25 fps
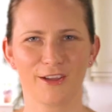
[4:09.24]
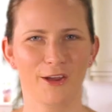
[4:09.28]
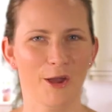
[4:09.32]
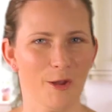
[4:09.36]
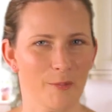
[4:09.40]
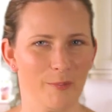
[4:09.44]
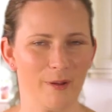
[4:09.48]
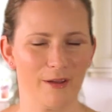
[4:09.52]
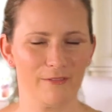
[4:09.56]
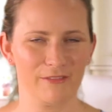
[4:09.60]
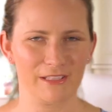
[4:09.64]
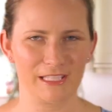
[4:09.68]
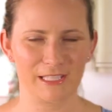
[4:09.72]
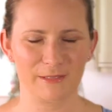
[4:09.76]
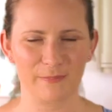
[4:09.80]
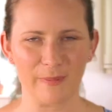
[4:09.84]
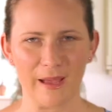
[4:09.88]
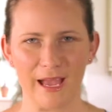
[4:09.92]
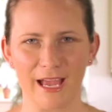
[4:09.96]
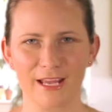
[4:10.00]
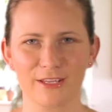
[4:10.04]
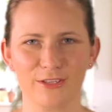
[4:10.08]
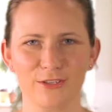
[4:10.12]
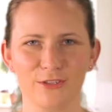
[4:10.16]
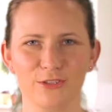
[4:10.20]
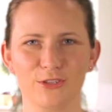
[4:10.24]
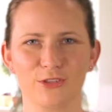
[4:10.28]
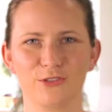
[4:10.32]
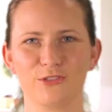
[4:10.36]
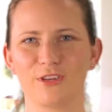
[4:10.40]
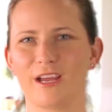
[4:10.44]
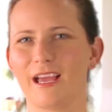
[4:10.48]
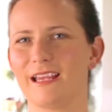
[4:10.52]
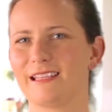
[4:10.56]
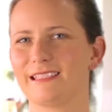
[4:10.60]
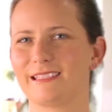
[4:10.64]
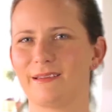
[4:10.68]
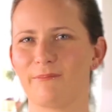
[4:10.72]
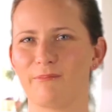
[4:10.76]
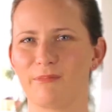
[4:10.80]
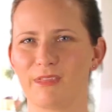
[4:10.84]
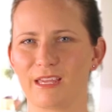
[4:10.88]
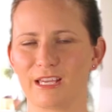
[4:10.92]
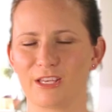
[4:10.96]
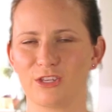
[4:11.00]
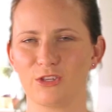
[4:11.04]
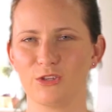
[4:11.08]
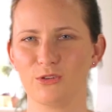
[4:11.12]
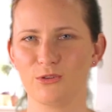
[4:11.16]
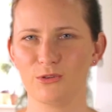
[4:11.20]
I hope I've inspired you to try
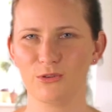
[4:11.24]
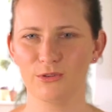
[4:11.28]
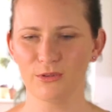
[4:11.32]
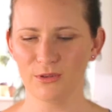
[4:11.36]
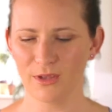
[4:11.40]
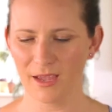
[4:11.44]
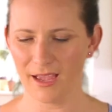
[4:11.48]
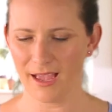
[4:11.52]
something new.